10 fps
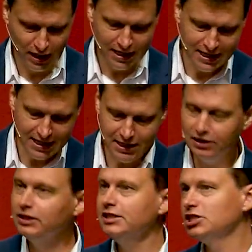He
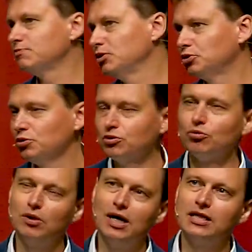leads me to the
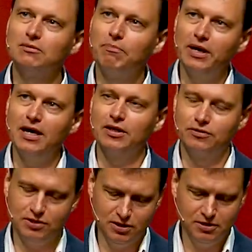right
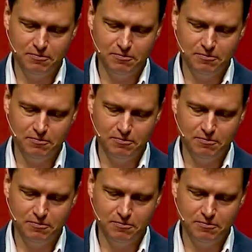paths.